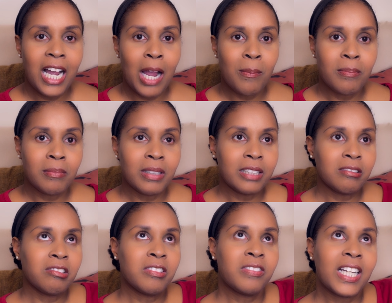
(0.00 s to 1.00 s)
I'm
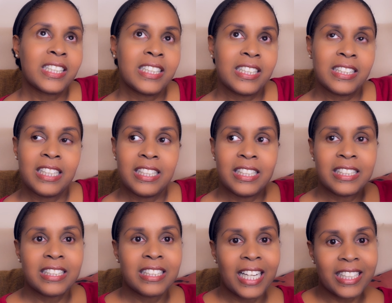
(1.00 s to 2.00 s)
reflecting the
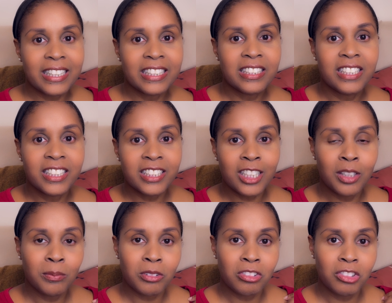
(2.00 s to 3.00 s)
little light that does
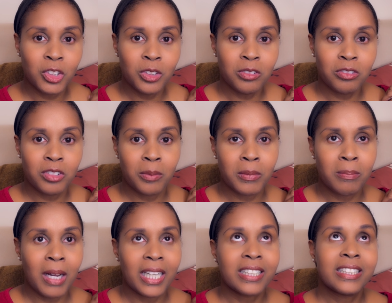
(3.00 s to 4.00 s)
come through from the
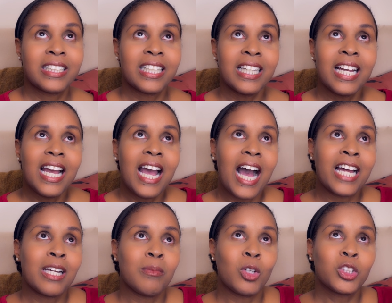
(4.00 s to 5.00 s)
balcony,
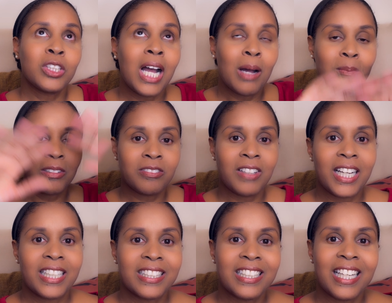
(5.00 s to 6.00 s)
and I'm also
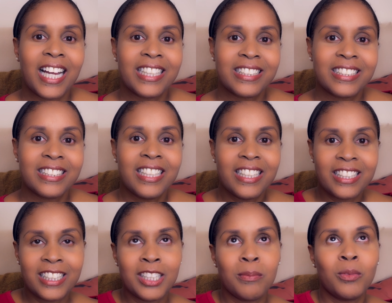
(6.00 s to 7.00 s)
amplifying the light,
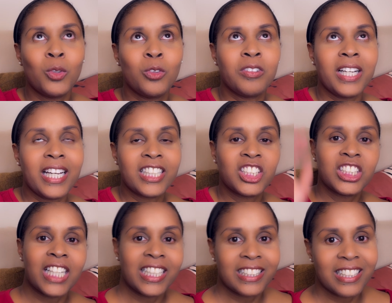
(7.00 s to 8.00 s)
the overhead
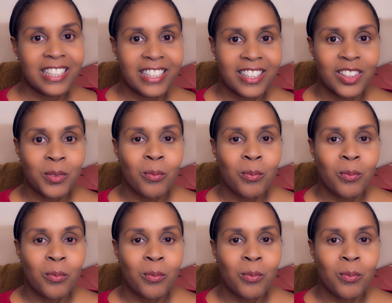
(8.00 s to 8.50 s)
chandelier.